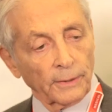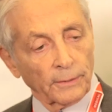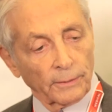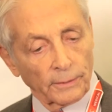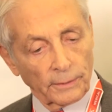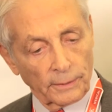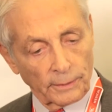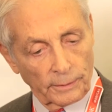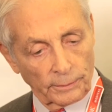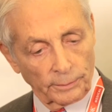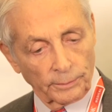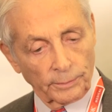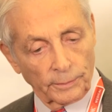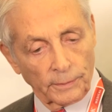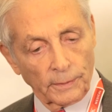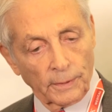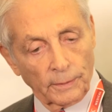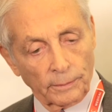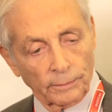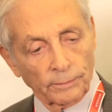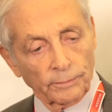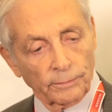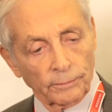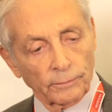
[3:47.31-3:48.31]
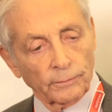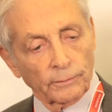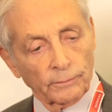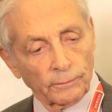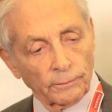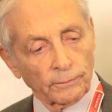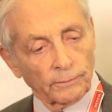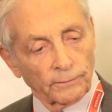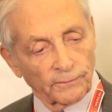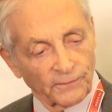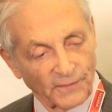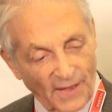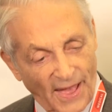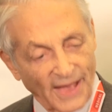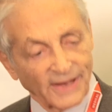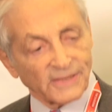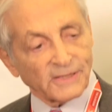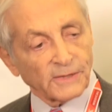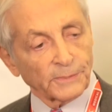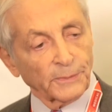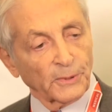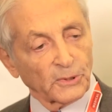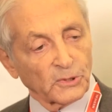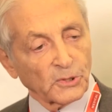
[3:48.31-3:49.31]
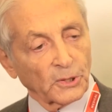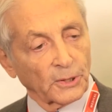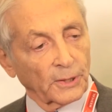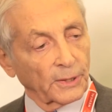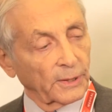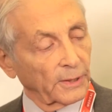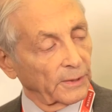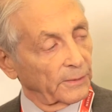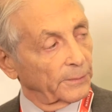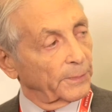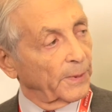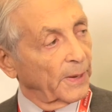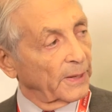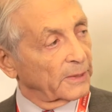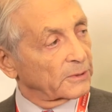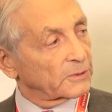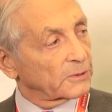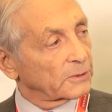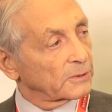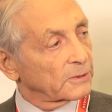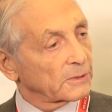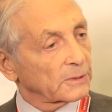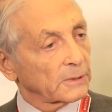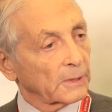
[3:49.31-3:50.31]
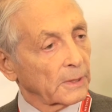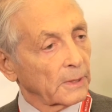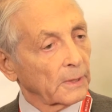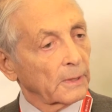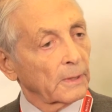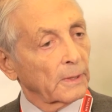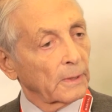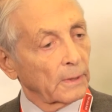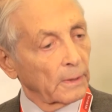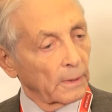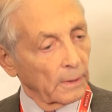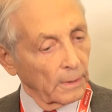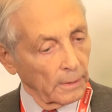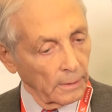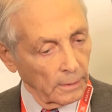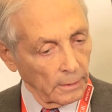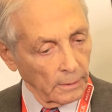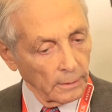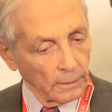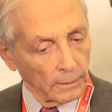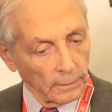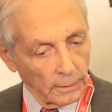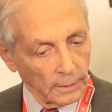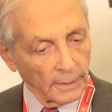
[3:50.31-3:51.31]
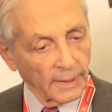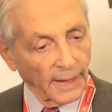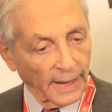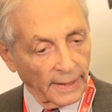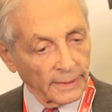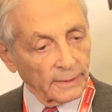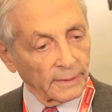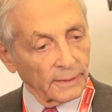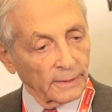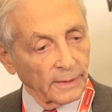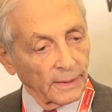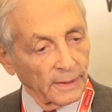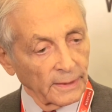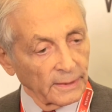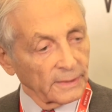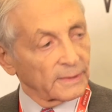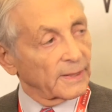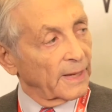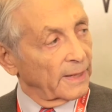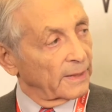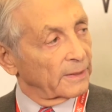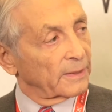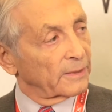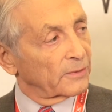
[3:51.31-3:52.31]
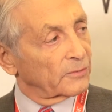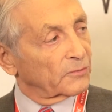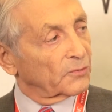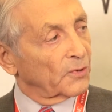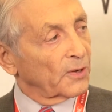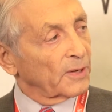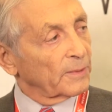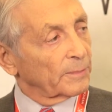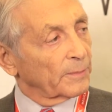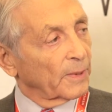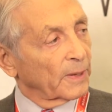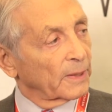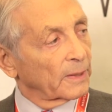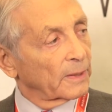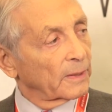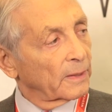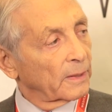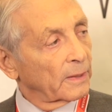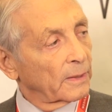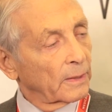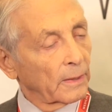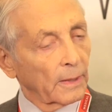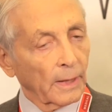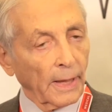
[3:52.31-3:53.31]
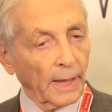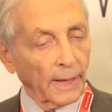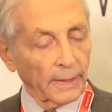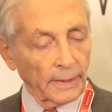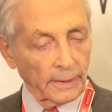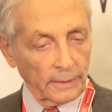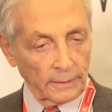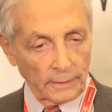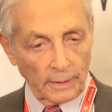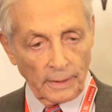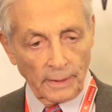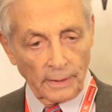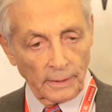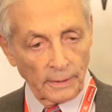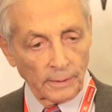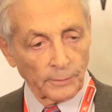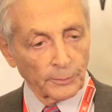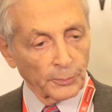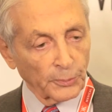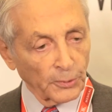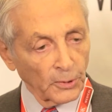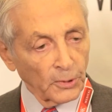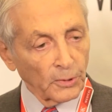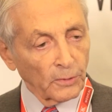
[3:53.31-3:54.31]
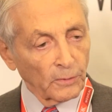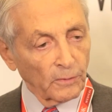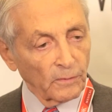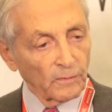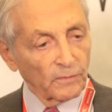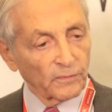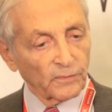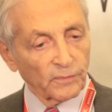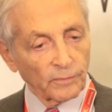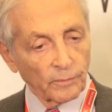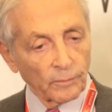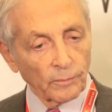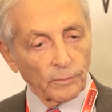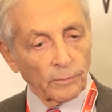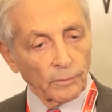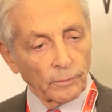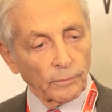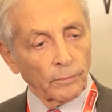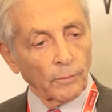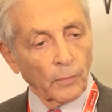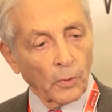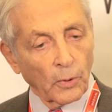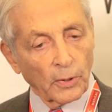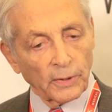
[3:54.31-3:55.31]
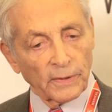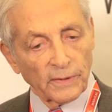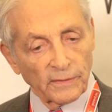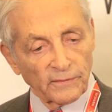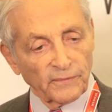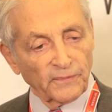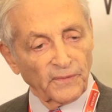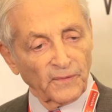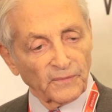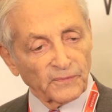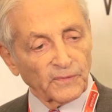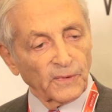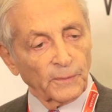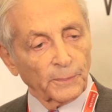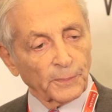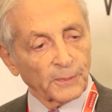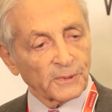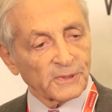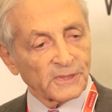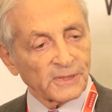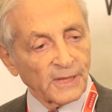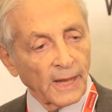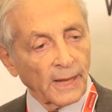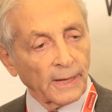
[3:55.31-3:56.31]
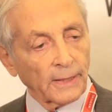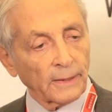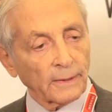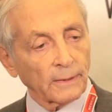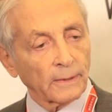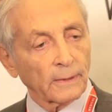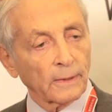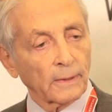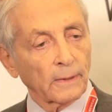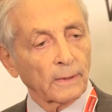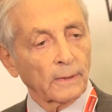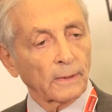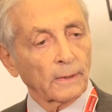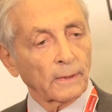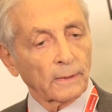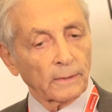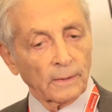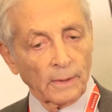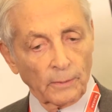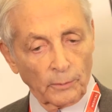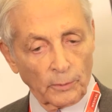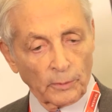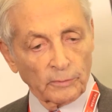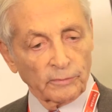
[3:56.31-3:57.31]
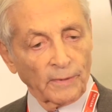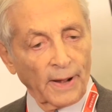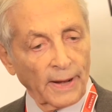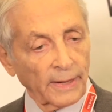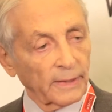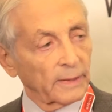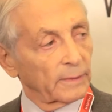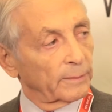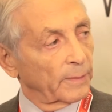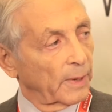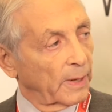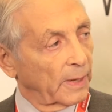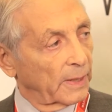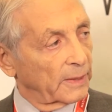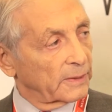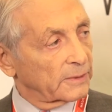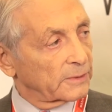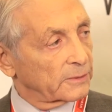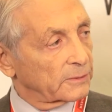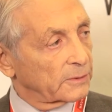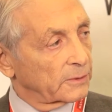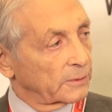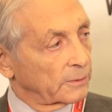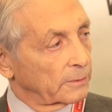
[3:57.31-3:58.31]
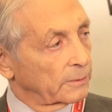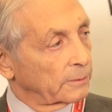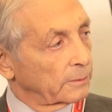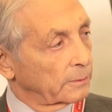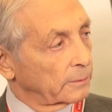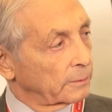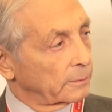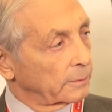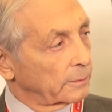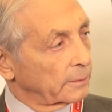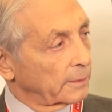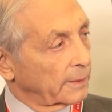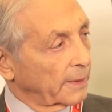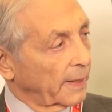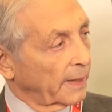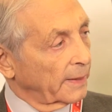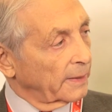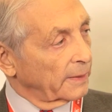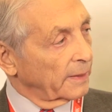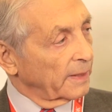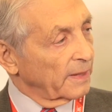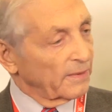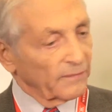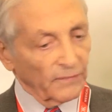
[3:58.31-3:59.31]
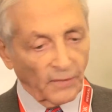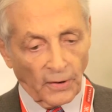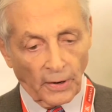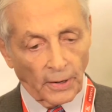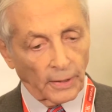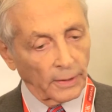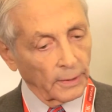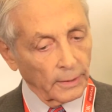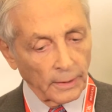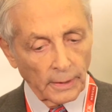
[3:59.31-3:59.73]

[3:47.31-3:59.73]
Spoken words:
or the vast majority of patients get the intended treatment. And in IMPROVE, more than 50% that were randomized to get an EVAR